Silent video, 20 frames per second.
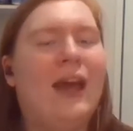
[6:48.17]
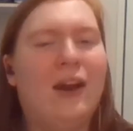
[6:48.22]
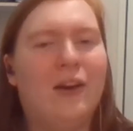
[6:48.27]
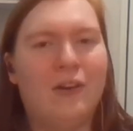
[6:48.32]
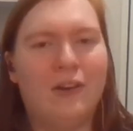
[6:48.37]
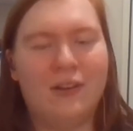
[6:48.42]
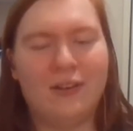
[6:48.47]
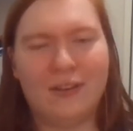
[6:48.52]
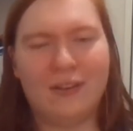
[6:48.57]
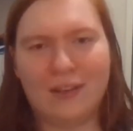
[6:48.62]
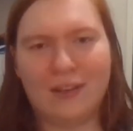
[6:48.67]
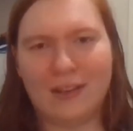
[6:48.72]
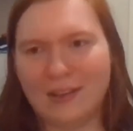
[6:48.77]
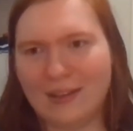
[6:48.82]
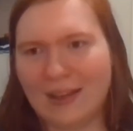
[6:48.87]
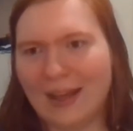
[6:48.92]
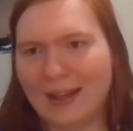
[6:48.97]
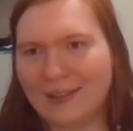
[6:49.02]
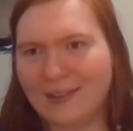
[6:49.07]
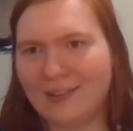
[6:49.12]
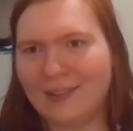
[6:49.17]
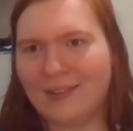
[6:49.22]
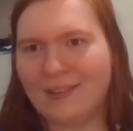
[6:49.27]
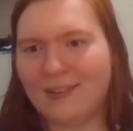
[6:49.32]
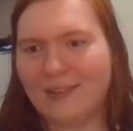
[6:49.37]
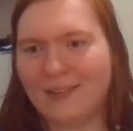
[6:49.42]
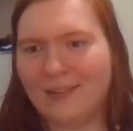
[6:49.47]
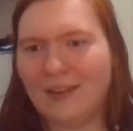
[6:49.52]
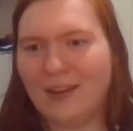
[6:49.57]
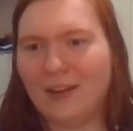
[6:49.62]
Now,
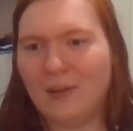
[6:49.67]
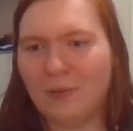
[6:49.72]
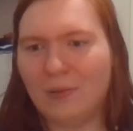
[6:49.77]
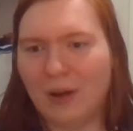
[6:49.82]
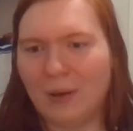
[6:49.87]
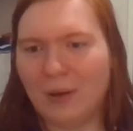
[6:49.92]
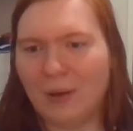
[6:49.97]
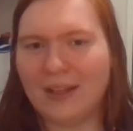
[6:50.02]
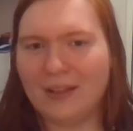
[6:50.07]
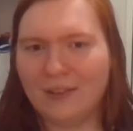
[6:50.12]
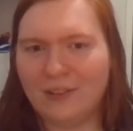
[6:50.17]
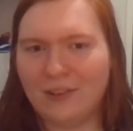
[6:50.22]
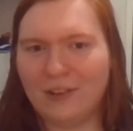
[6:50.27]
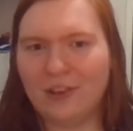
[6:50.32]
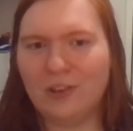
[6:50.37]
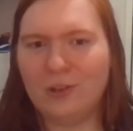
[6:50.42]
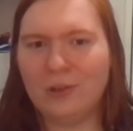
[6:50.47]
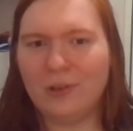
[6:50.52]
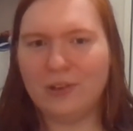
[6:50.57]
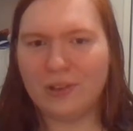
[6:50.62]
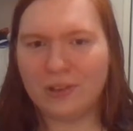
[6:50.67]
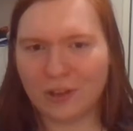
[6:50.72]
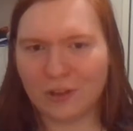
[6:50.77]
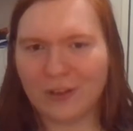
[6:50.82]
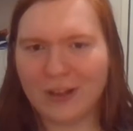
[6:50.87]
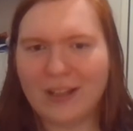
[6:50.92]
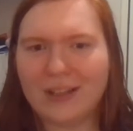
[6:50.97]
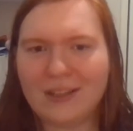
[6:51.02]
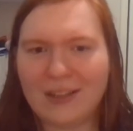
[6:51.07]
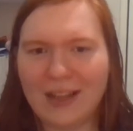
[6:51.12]
that's what we can do
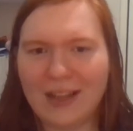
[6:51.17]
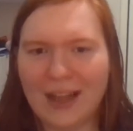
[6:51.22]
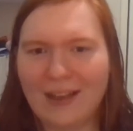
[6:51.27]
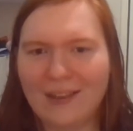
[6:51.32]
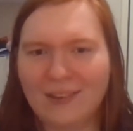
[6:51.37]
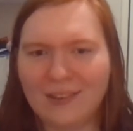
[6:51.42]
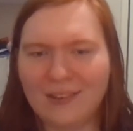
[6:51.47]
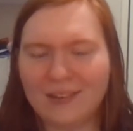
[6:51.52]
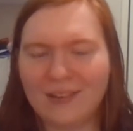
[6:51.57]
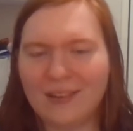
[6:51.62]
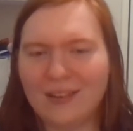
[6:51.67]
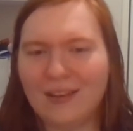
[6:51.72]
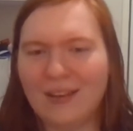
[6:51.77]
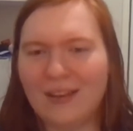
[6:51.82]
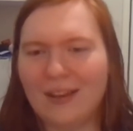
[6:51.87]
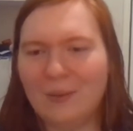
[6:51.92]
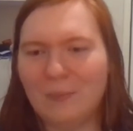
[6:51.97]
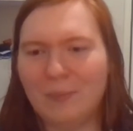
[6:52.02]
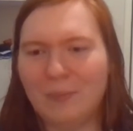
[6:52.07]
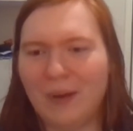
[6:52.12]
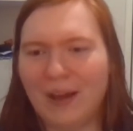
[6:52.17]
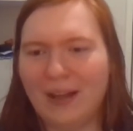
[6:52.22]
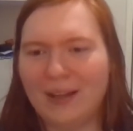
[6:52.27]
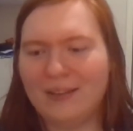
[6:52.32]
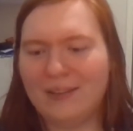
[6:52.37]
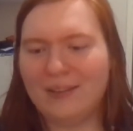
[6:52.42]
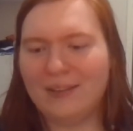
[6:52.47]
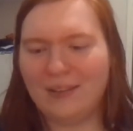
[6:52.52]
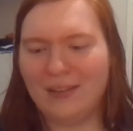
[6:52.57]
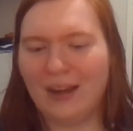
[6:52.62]
during class,
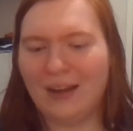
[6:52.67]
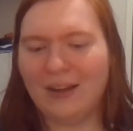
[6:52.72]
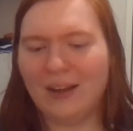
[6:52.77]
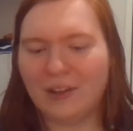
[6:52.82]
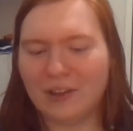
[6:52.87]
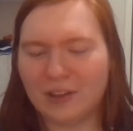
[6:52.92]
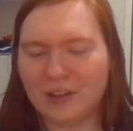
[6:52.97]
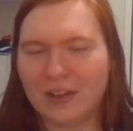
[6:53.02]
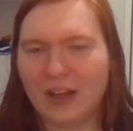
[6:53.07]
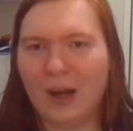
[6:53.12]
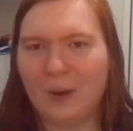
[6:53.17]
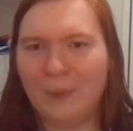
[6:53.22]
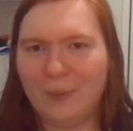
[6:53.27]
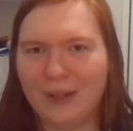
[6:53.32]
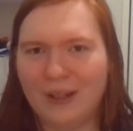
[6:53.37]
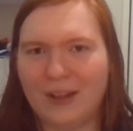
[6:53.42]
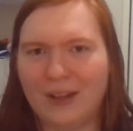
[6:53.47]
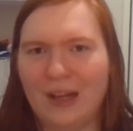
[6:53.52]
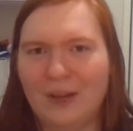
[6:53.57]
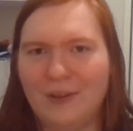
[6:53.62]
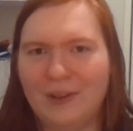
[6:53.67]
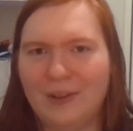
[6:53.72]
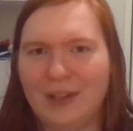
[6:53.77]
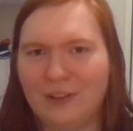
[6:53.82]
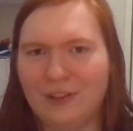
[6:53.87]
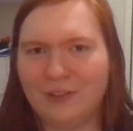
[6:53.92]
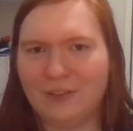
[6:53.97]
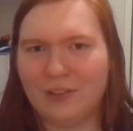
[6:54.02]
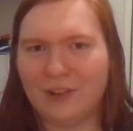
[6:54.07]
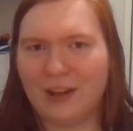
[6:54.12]
but another common
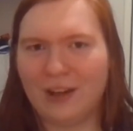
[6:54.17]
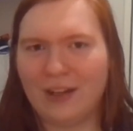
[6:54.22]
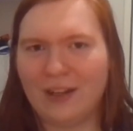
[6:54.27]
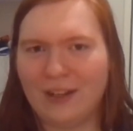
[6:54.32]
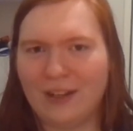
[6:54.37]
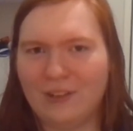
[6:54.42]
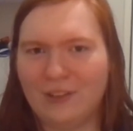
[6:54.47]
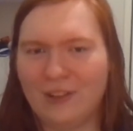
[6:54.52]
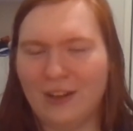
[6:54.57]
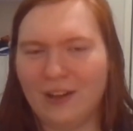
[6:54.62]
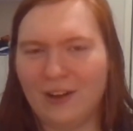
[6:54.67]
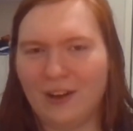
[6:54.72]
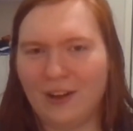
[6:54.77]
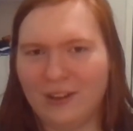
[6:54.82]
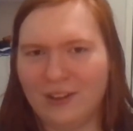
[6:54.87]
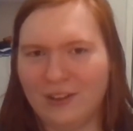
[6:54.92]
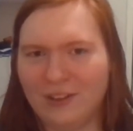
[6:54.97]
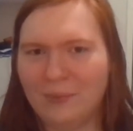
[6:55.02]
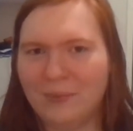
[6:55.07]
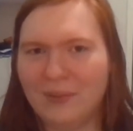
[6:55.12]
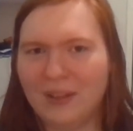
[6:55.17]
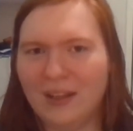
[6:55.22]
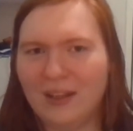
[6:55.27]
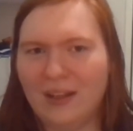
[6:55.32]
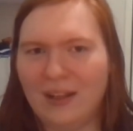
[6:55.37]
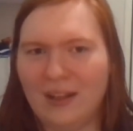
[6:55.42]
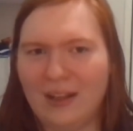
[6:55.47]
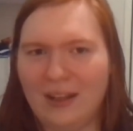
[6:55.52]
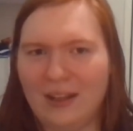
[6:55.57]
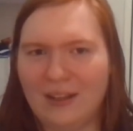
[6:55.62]
accommodation for ADHD and autism
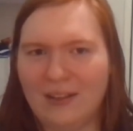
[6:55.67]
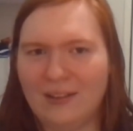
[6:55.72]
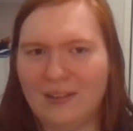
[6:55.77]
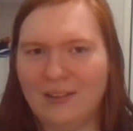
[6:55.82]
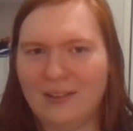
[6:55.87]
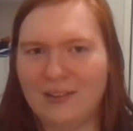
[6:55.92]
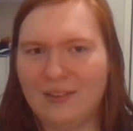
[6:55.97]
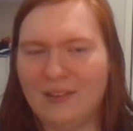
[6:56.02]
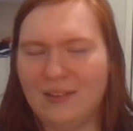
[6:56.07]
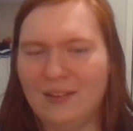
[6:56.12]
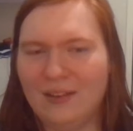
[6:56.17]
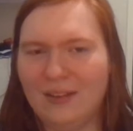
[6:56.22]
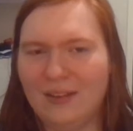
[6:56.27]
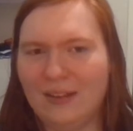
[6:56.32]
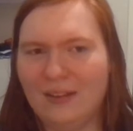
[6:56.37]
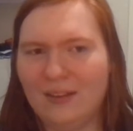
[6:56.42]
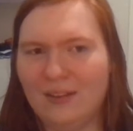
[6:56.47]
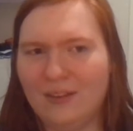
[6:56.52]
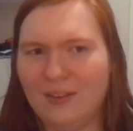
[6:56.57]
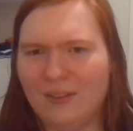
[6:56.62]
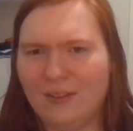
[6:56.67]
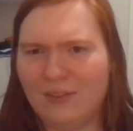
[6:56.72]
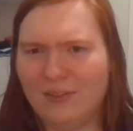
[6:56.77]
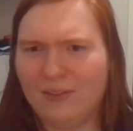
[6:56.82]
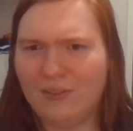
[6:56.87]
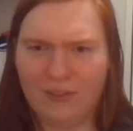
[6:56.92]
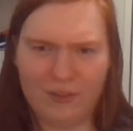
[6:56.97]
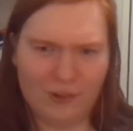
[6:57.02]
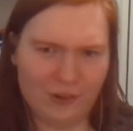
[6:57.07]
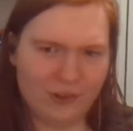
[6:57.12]
is
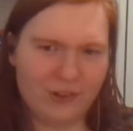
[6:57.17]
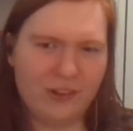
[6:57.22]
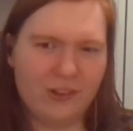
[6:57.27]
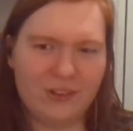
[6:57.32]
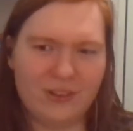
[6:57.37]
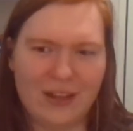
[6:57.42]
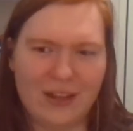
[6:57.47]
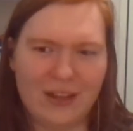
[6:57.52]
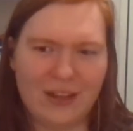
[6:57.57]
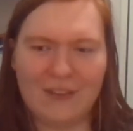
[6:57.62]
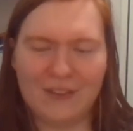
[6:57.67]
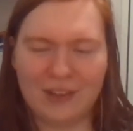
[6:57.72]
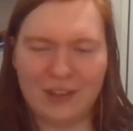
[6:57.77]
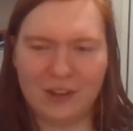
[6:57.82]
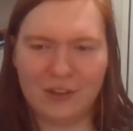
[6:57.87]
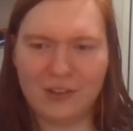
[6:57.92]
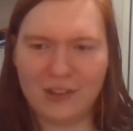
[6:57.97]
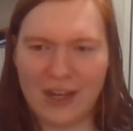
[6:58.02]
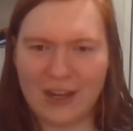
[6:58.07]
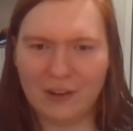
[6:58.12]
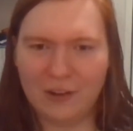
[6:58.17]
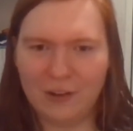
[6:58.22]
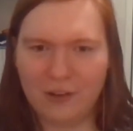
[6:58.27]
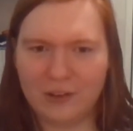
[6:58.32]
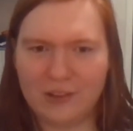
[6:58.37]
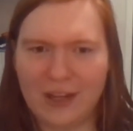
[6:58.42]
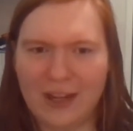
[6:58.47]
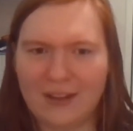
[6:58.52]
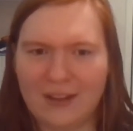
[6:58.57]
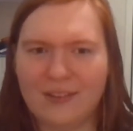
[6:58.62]
for students to have a note
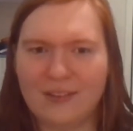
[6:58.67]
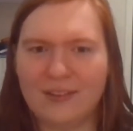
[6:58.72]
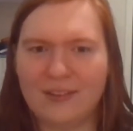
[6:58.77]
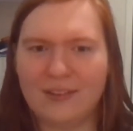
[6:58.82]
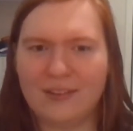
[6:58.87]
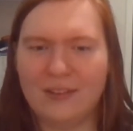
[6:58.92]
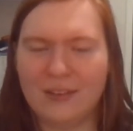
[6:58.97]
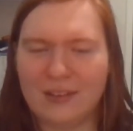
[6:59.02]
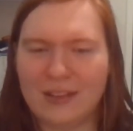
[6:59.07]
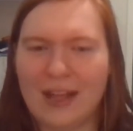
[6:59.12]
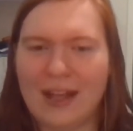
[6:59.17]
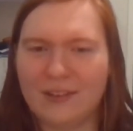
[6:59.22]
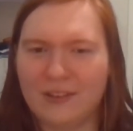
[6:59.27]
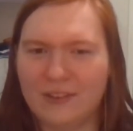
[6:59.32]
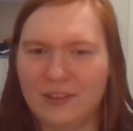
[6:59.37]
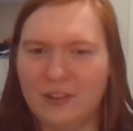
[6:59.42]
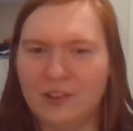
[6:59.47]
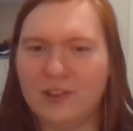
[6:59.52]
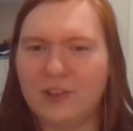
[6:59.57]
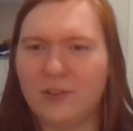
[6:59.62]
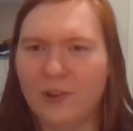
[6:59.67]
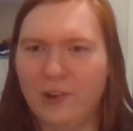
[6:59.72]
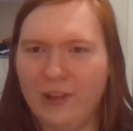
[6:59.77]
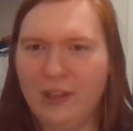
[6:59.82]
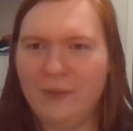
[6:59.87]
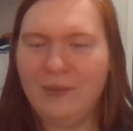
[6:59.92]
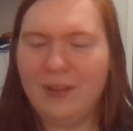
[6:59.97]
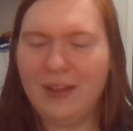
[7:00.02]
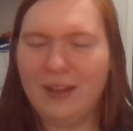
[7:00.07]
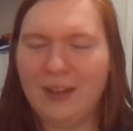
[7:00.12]
taker who takes class notes
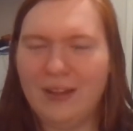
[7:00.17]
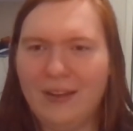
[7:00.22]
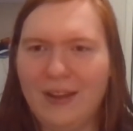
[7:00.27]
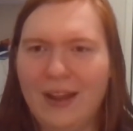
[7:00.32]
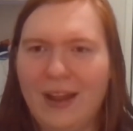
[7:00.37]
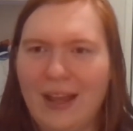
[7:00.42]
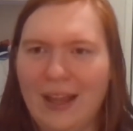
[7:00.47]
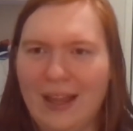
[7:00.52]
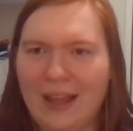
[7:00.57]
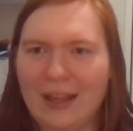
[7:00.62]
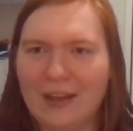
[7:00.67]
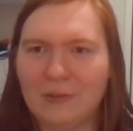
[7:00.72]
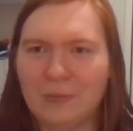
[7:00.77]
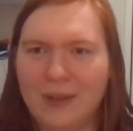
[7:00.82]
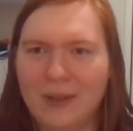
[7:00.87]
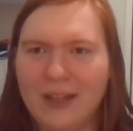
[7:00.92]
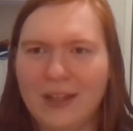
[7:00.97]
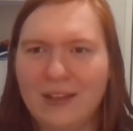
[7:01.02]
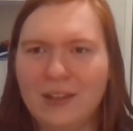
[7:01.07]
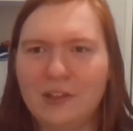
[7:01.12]
for them, and